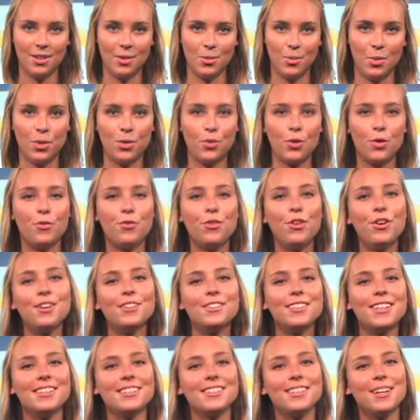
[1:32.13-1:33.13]
With the referral
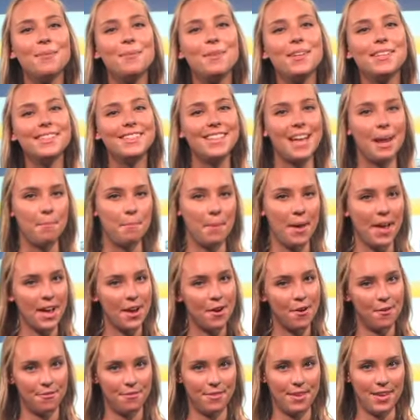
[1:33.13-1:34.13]
system and set
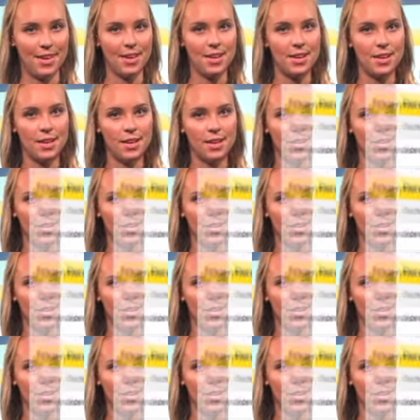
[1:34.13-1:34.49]
payout fee,